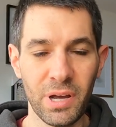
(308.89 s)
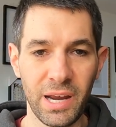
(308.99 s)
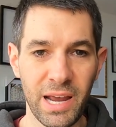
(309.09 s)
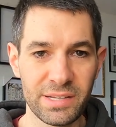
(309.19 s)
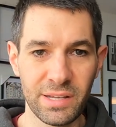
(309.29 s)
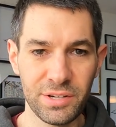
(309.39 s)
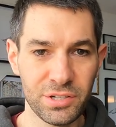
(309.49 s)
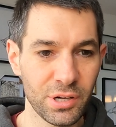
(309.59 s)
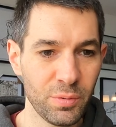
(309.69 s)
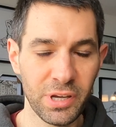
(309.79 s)
a gas
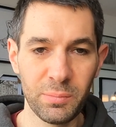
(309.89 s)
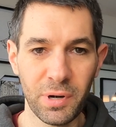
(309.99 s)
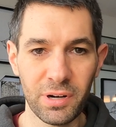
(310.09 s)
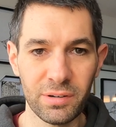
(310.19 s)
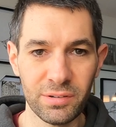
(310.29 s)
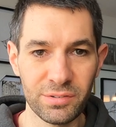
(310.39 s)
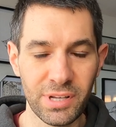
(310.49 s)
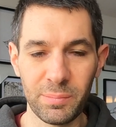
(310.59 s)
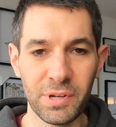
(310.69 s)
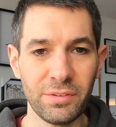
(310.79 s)
station, a quickie mart, you
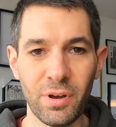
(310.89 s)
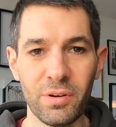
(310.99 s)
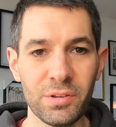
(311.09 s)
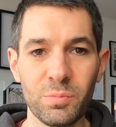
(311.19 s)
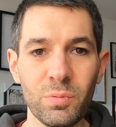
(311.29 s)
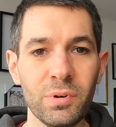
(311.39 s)
stop to get donuts,